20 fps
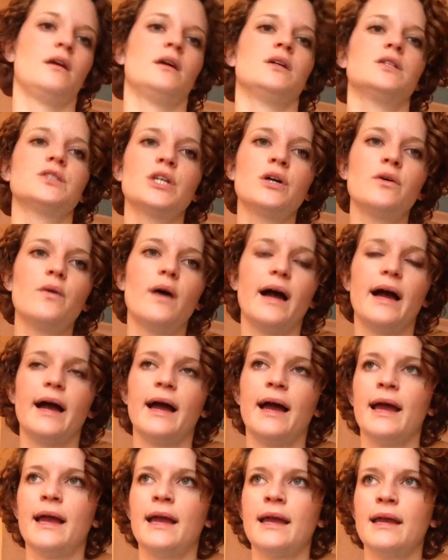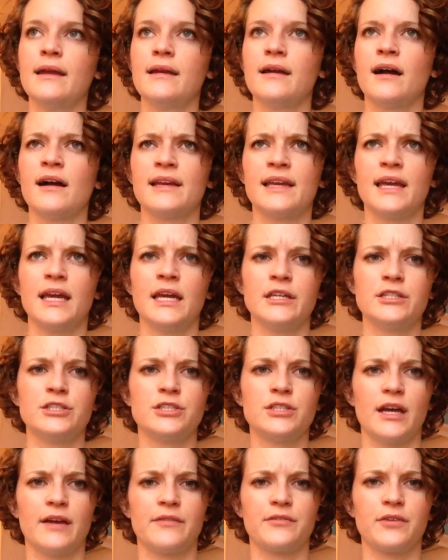So I got
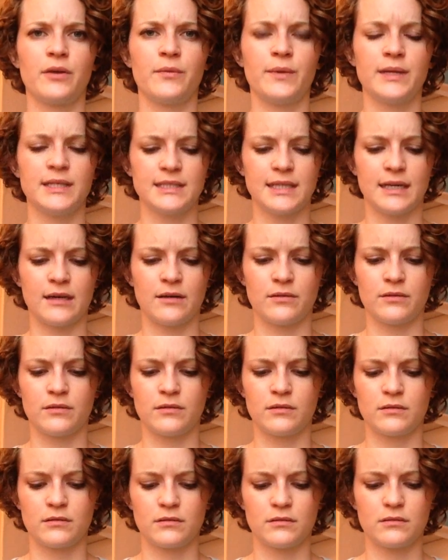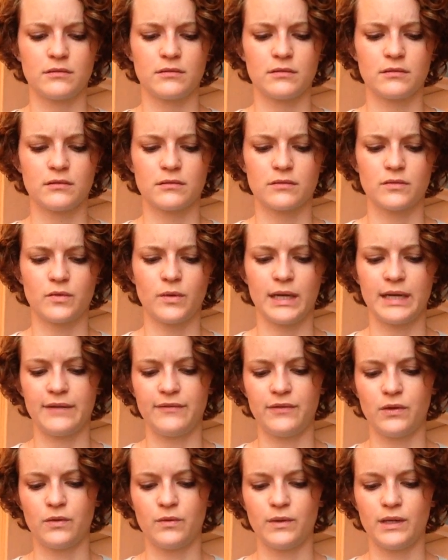gauge after I went down quite a
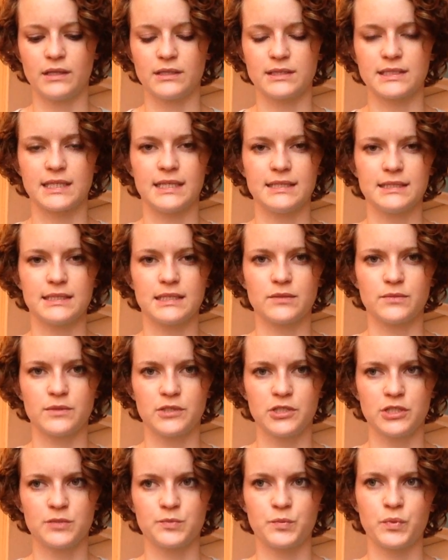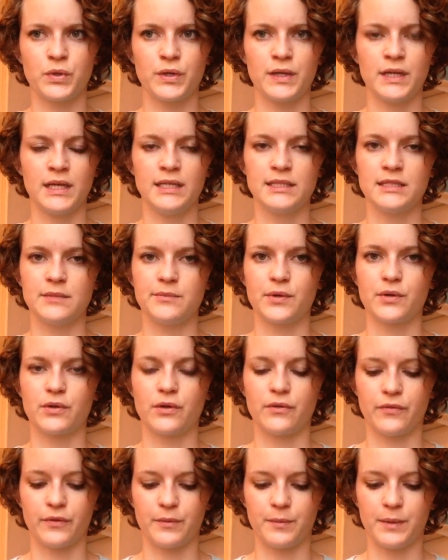few needle sizes, which is pretty typical
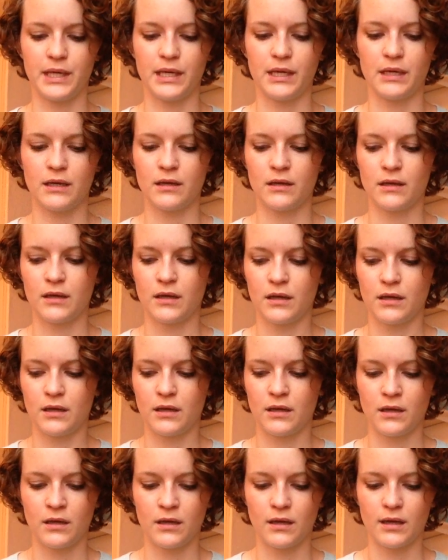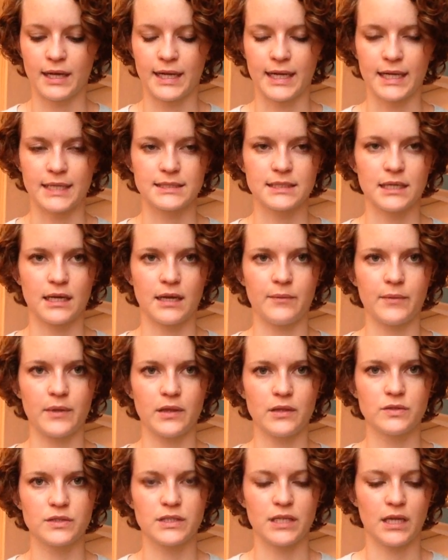for me. I guess I am a
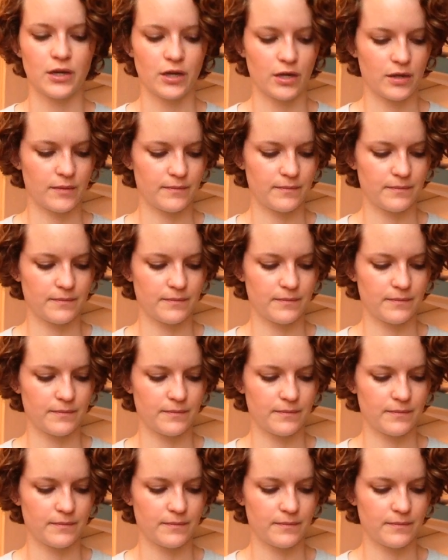loose knitter.